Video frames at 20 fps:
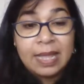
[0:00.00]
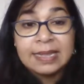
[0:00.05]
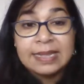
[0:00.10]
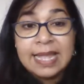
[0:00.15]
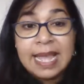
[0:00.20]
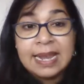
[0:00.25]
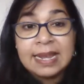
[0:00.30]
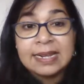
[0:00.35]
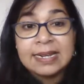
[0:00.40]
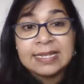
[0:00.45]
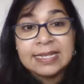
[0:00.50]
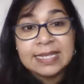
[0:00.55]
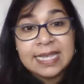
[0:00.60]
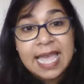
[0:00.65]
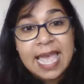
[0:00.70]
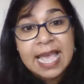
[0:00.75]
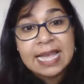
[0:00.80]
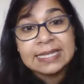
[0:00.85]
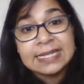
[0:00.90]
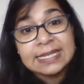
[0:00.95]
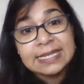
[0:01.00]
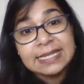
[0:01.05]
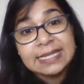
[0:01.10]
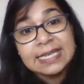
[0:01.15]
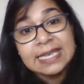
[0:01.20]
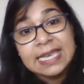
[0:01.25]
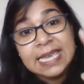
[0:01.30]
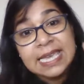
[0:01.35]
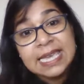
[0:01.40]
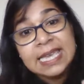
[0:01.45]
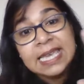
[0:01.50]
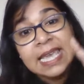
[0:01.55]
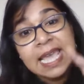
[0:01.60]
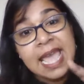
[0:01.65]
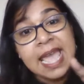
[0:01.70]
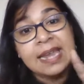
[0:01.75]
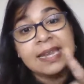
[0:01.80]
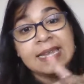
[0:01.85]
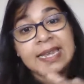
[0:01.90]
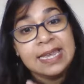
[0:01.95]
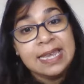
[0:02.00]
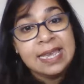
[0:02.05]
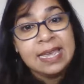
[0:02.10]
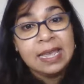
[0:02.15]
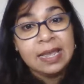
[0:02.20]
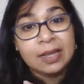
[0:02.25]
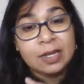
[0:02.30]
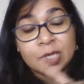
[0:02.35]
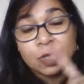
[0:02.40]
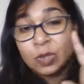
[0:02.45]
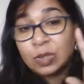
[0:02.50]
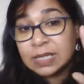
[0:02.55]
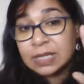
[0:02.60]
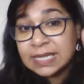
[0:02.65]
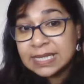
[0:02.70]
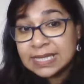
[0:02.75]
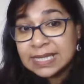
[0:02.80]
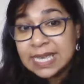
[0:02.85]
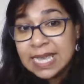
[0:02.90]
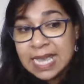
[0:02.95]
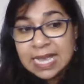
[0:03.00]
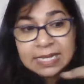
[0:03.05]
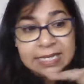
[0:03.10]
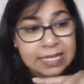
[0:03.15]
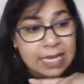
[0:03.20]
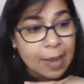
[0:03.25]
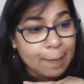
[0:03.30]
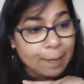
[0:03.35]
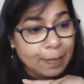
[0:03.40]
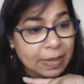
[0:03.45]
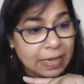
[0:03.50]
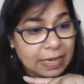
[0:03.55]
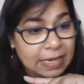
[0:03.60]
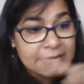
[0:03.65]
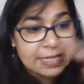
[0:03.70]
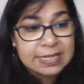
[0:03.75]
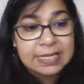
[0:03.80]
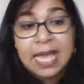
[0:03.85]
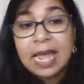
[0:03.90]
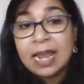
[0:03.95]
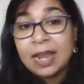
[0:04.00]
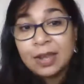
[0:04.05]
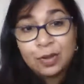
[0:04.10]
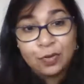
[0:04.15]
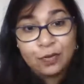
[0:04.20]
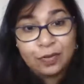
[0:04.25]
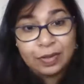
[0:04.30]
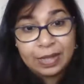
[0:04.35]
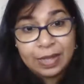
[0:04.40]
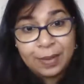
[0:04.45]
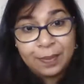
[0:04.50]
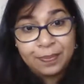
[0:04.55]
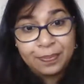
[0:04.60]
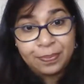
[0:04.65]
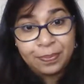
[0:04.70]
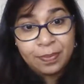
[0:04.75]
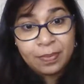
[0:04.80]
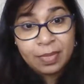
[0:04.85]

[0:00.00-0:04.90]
Then it is Scene. So the C is completely silent over there.